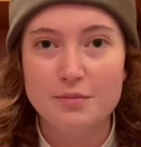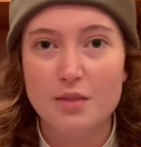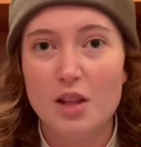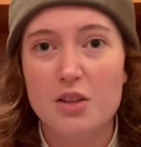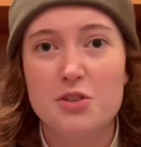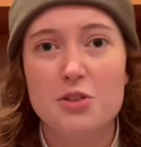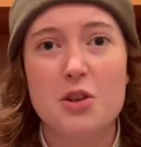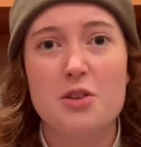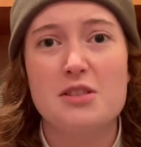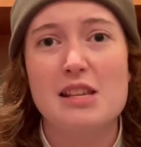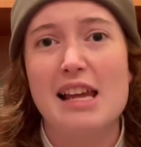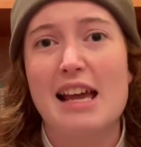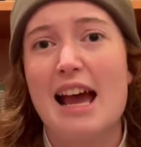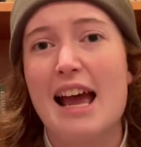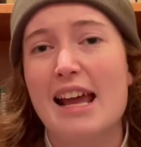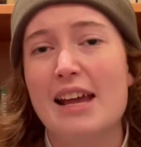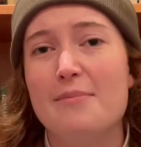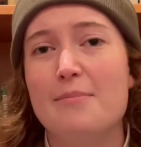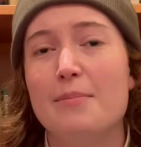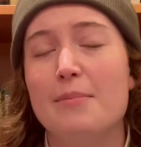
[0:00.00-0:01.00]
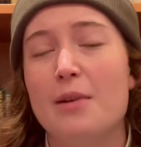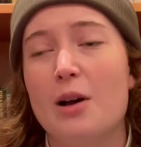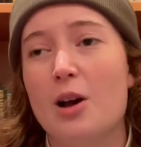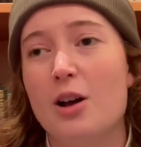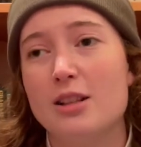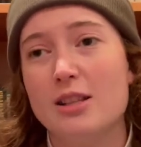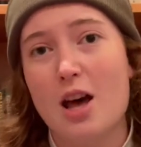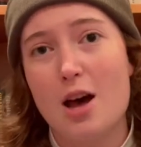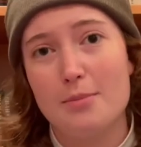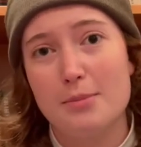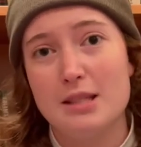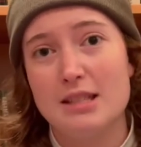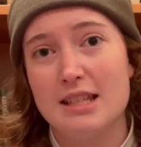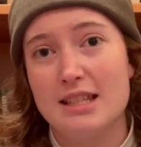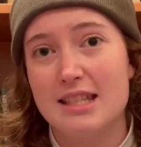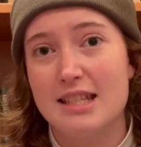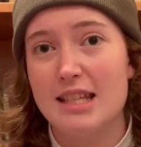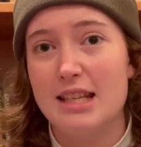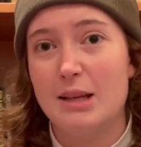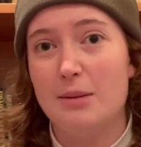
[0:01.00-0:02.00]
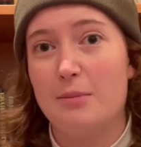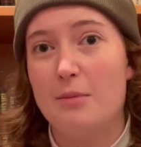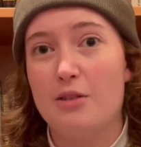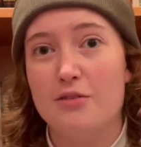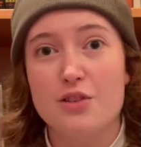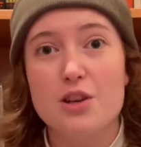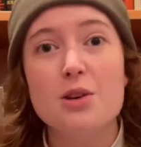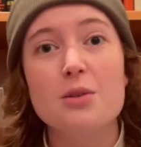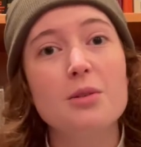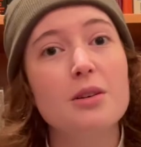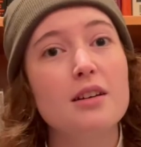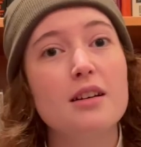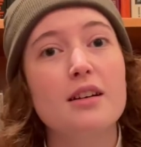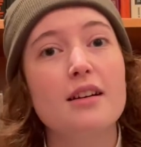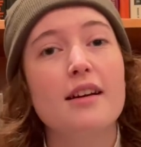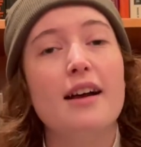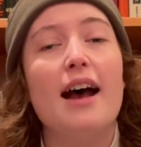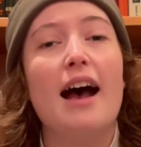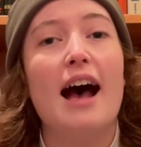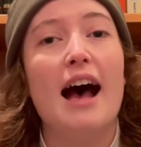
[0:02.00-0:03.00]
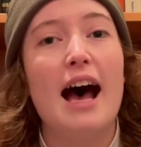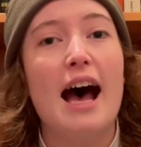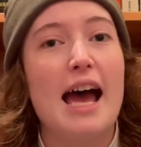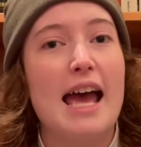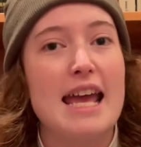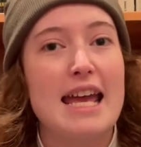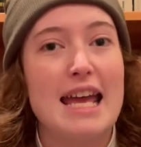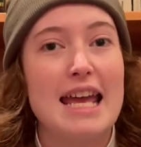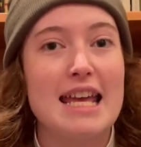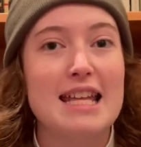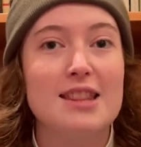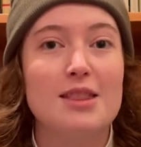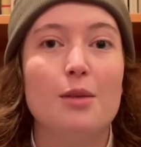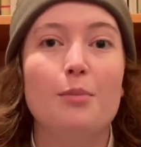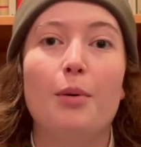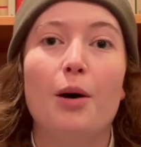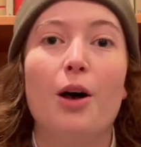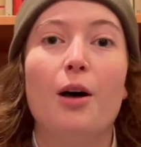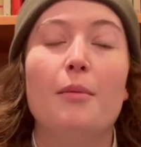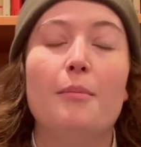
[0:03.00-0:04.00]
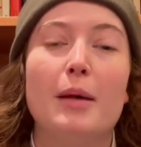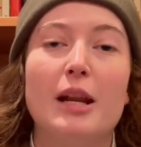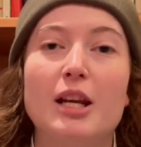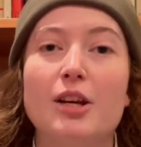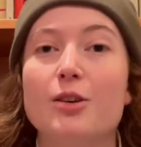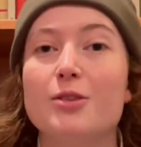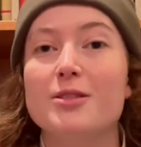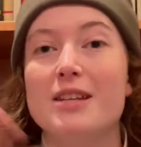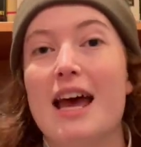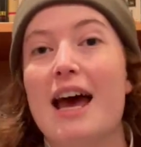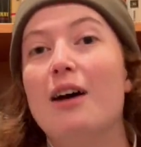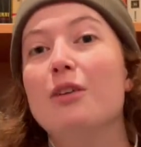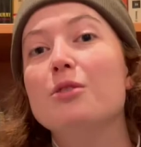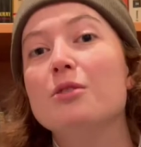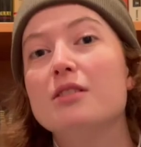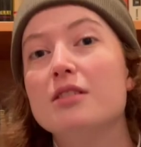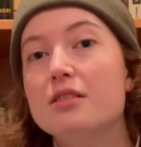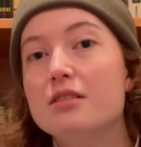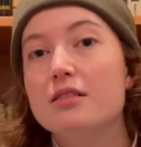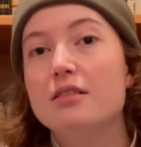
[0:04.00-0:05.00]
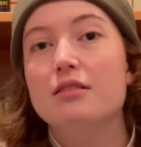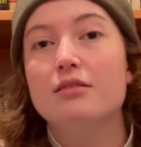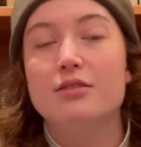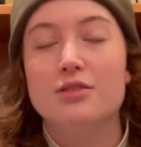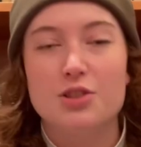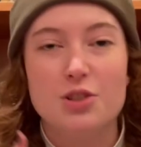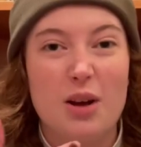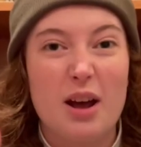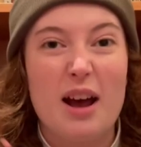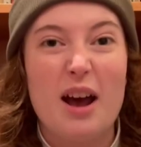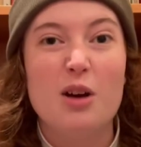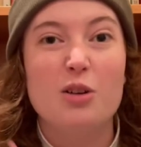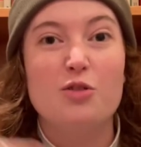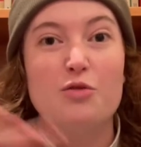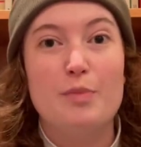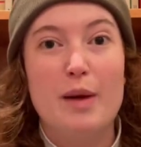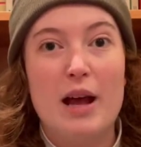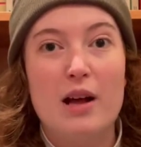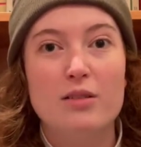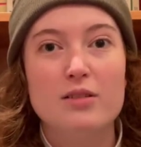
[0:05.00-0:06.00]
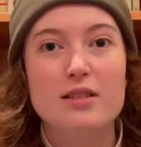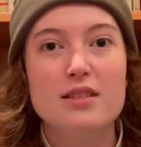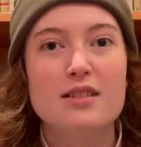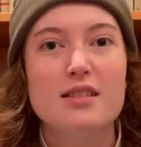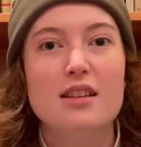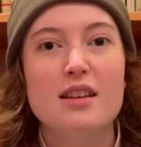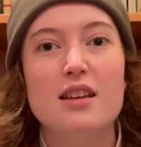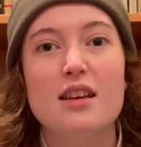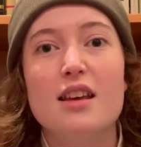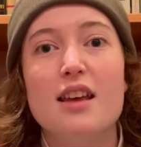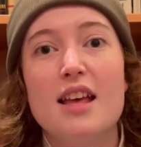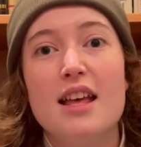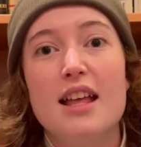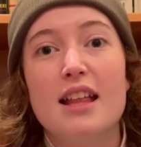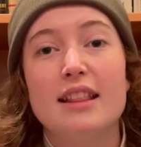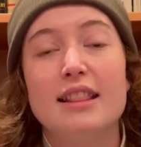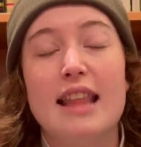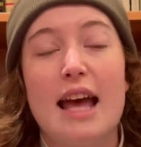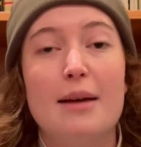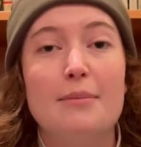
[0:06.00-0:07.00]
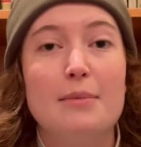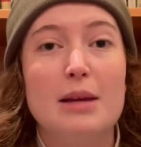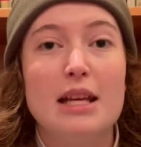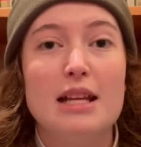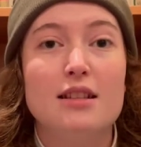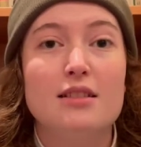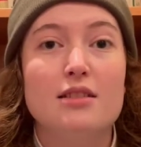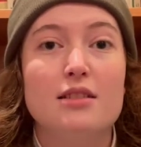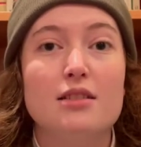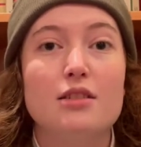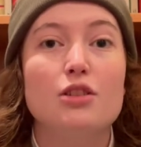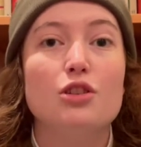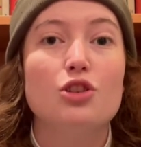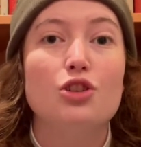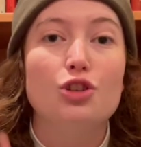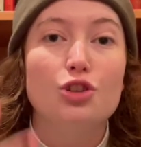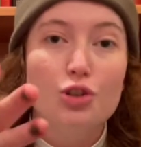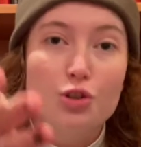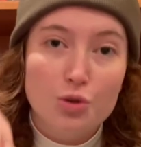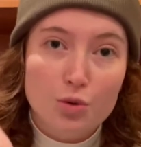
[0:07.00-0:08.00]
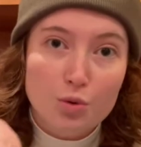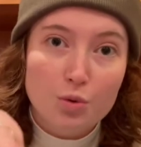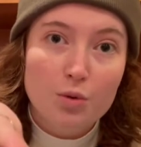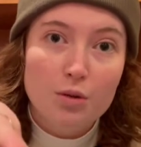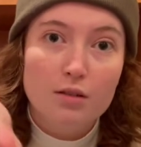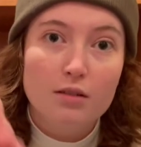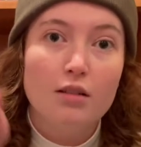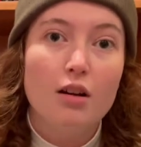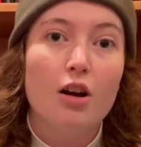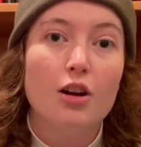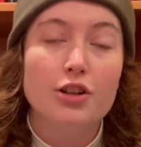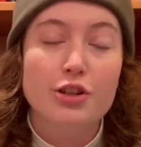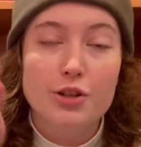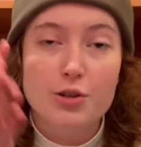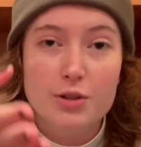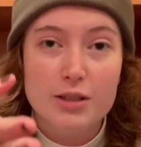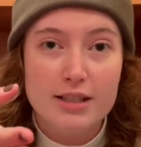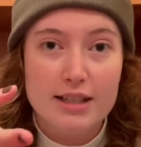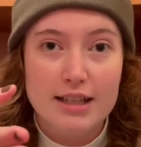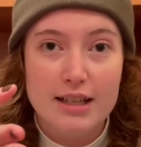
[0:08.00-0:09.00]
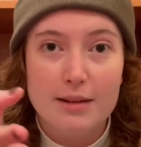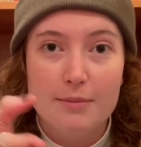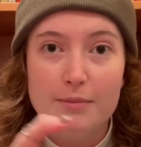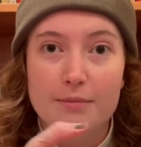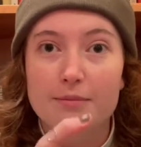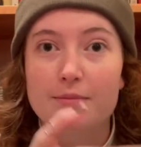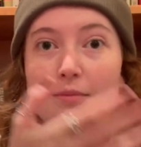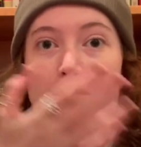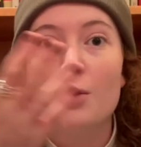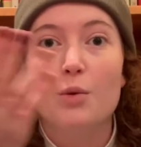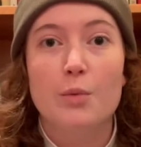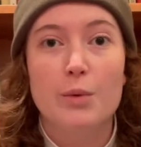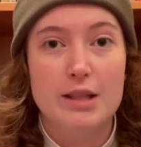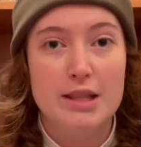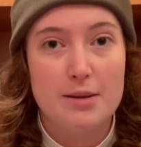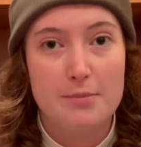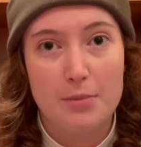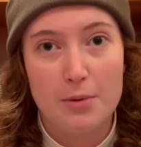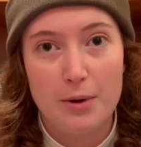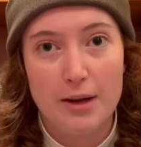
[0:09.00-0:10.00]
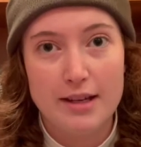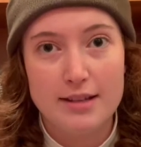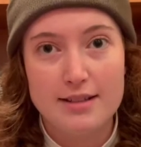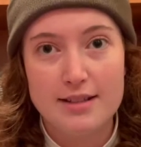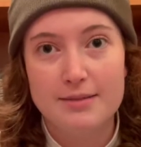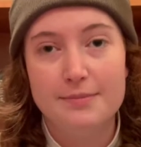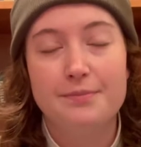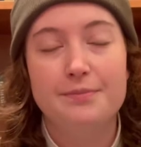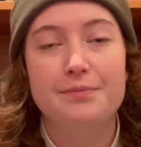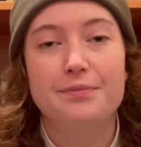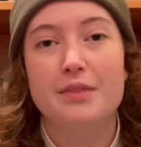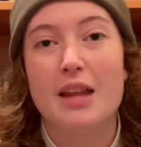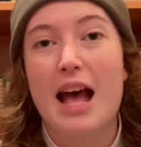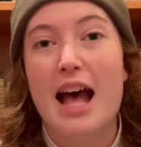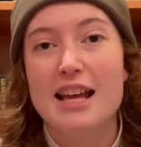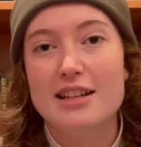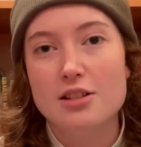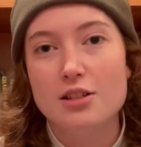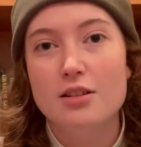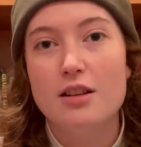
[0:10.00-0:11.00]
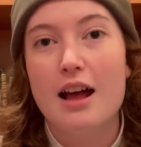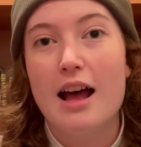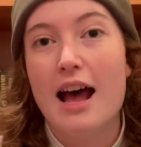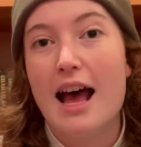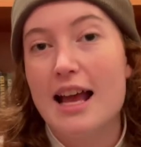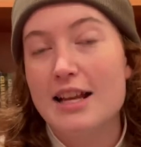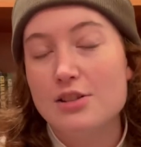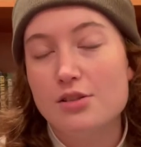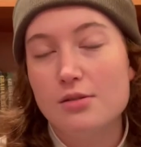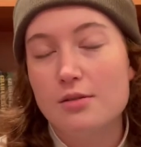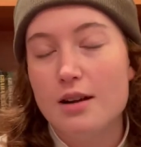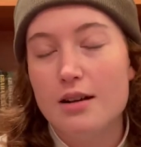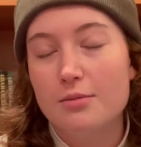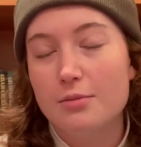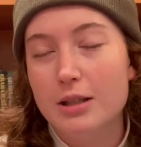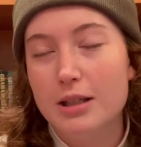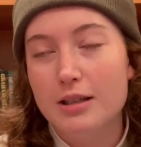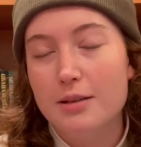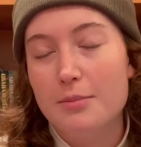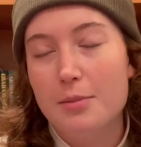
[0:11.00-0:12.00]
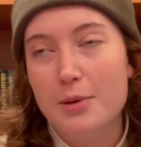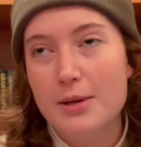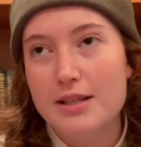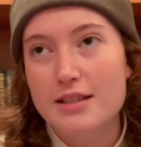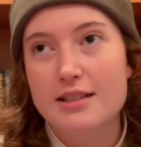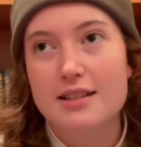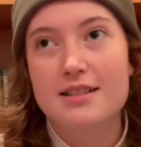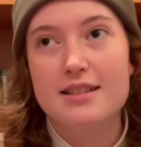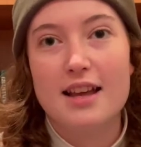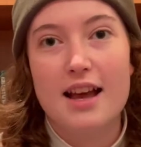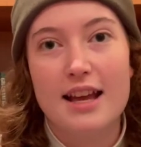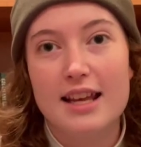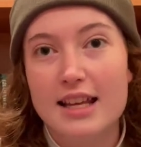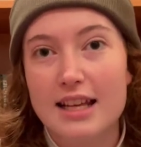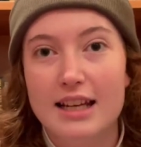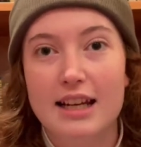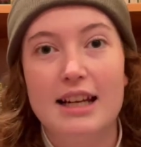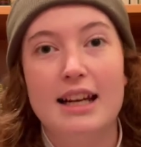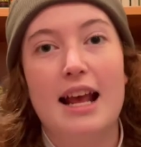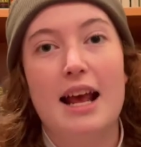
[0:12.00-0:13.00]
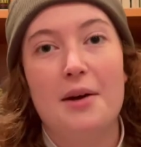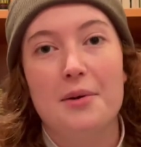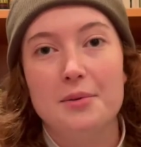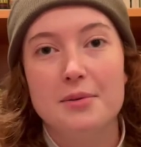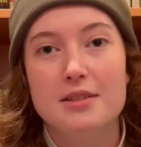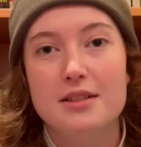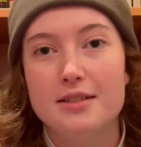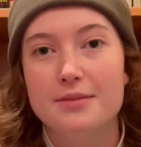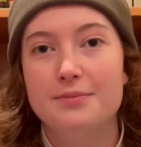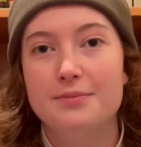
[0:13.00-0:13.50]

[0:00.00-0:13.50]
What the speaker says: so say I'm on the opposite team of you, I hit the ball but it goes out, so out of bounds, that means you on your team win the point. I do not win the point because I hit it out.